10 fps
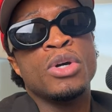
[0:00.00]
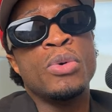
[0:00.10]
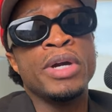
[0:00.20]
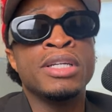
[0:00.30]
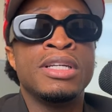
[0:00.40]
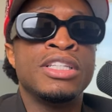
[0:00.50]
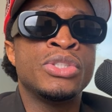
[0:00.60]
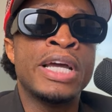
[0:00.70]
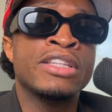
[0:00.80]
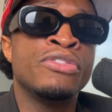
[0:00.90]
quicker than
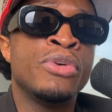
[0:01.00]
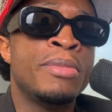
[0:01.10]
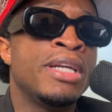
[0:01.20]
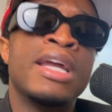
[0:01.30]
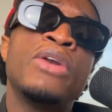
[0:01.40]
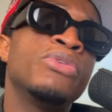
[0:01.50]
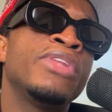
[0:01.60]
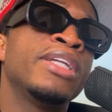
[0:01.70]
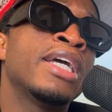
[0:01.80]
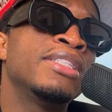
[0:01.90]
attractive women? And I don't
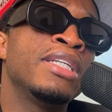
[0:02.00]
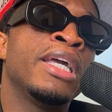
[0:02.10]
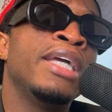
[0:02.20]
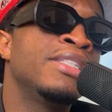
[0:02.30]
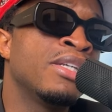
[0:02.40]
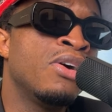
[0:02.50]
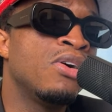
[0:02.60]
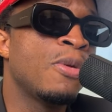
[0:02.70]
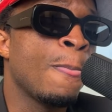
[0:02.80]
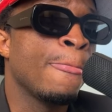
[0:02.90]
think that's the case at
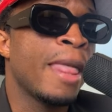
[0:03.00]
all.